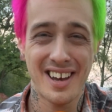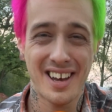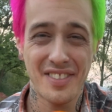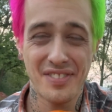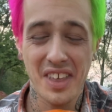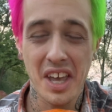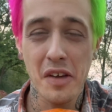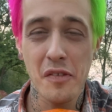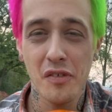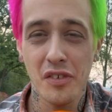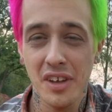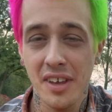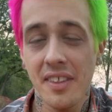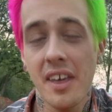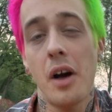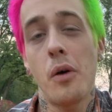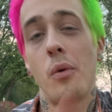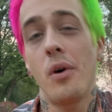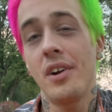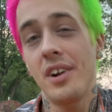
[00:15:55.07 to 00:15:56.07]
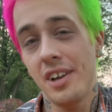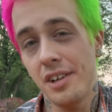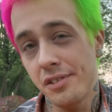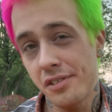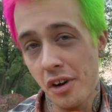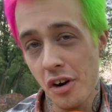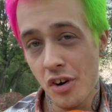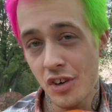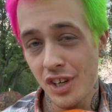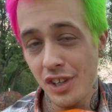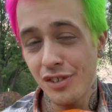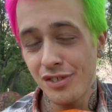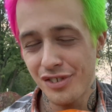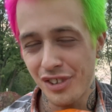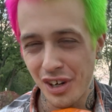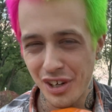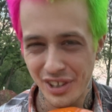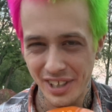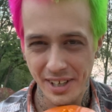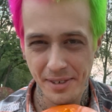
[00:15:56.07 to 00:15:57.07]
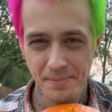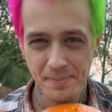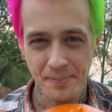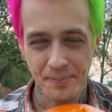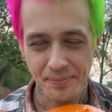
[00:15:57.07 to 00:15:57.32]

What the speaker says: Thankfully that one is already started,